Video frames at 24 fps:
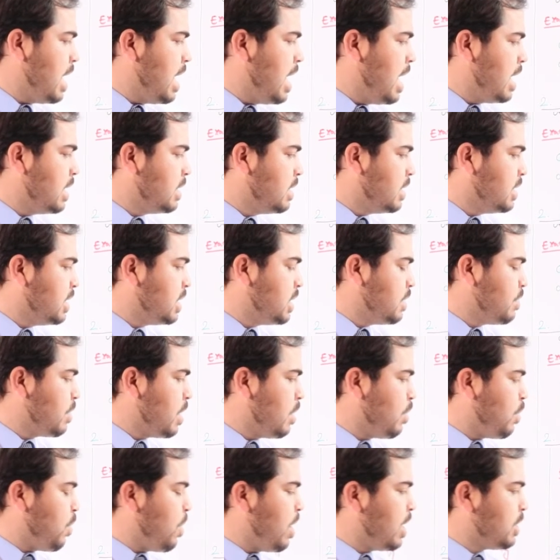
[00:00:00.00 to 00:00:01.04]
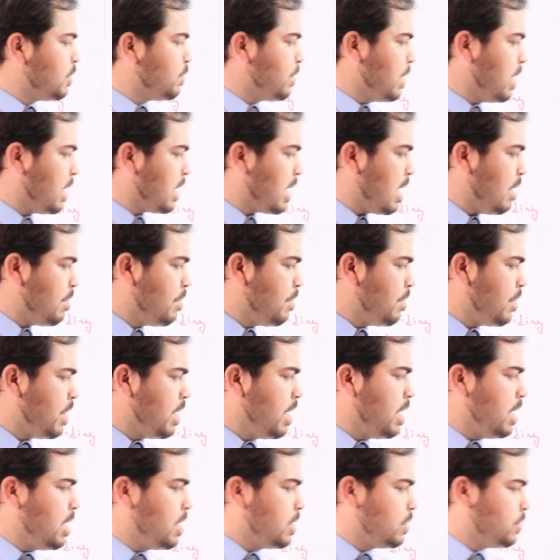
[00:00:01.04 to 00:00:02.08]
and the decimal point will come
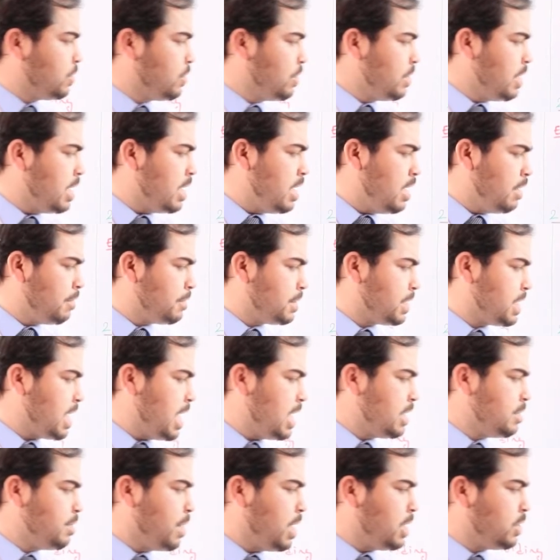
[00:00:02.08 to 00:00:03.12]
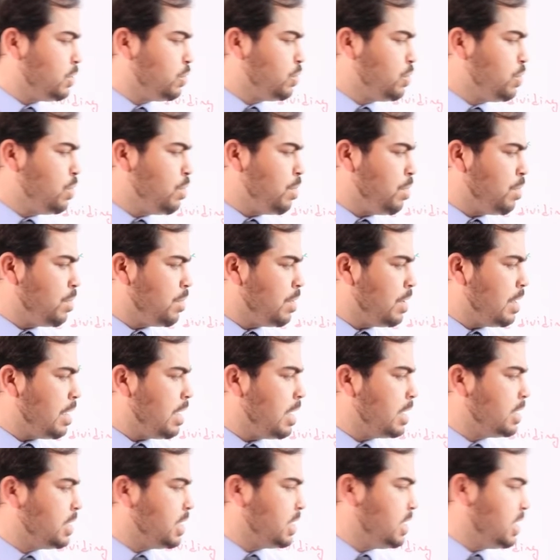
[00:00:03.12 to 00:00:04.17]
to the left side by 2
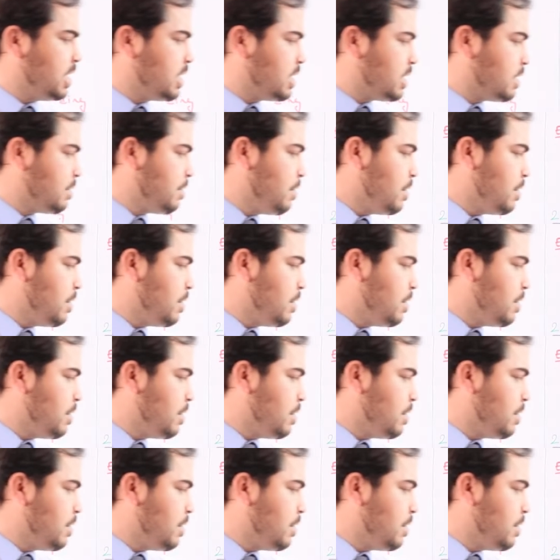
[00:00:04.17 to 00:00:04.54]
digits.